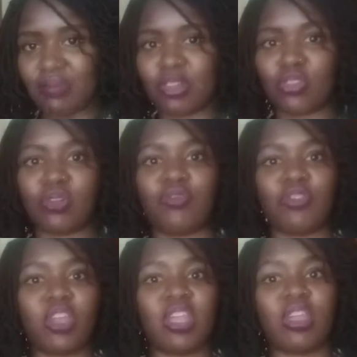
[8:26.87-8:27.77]
but
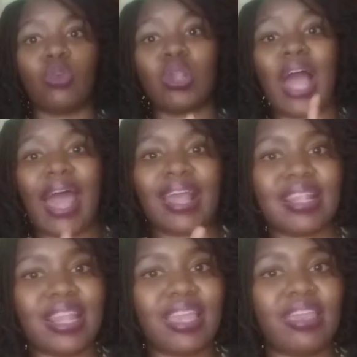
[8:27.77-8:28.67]
you will
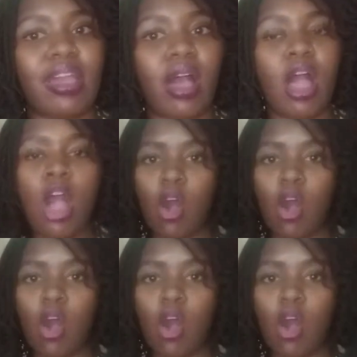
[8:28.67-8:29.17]
hardly hear